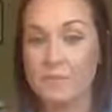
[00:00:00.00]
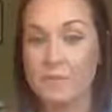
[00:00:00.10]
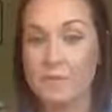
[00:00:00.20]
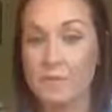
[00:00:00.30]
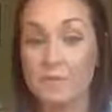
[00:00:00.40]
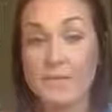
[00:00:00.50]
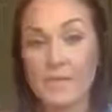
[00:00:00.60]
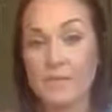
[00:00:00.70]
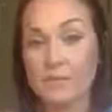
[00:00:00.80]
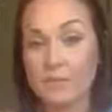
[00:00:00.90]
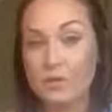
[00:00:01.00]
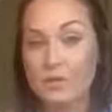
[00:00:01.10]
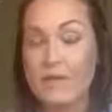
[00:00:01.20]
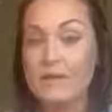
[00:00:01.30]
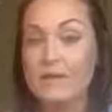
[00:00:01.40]
um,
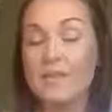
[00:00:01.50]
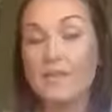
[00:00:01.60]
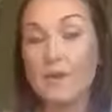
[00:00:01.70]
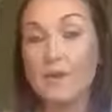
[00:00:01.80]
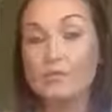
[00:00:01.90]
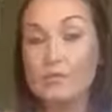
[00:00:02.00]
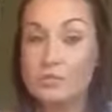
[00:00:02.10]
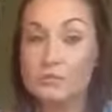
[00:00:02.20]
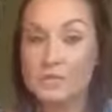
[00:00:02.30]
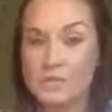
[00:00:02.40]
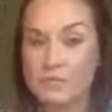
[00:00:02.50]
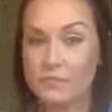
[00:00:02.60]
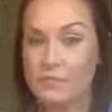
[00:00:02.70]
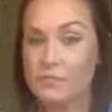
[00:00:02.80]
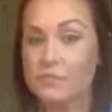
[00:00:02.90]
category, and they all do something differently.